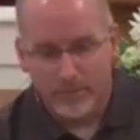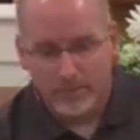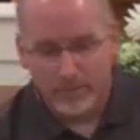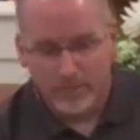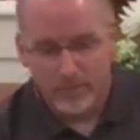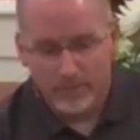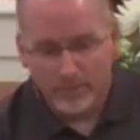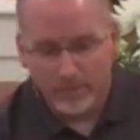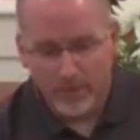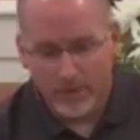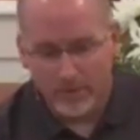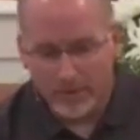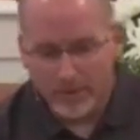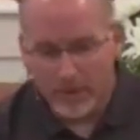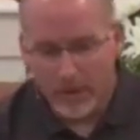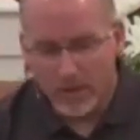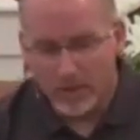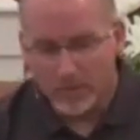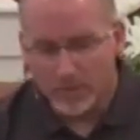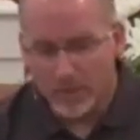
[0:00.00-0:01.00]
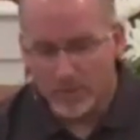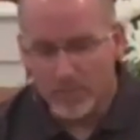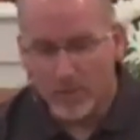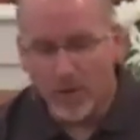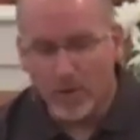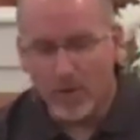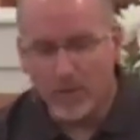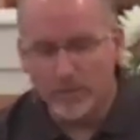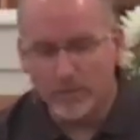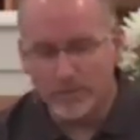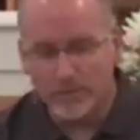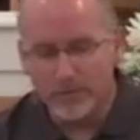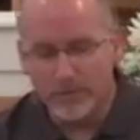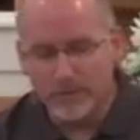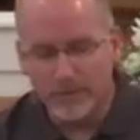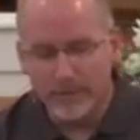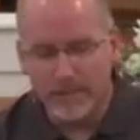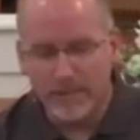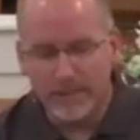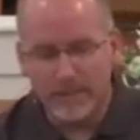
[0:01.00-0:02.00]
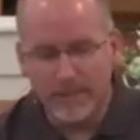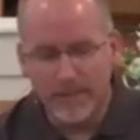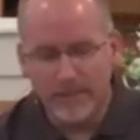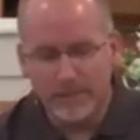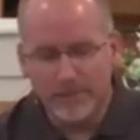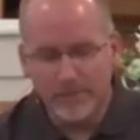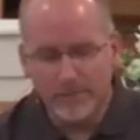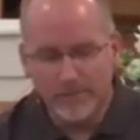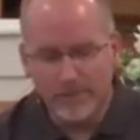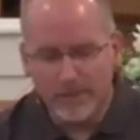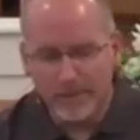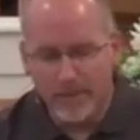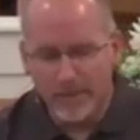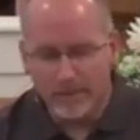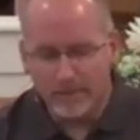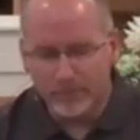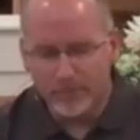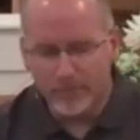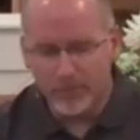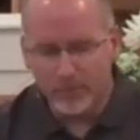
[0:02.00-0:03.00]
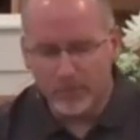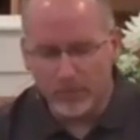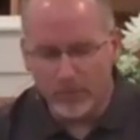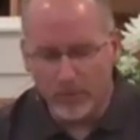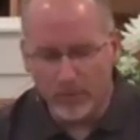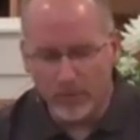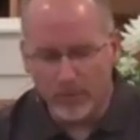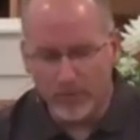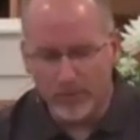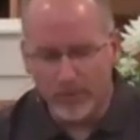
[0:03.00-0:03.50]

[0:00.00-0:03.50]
Father God, we pause and we say thank you tonight for your Word.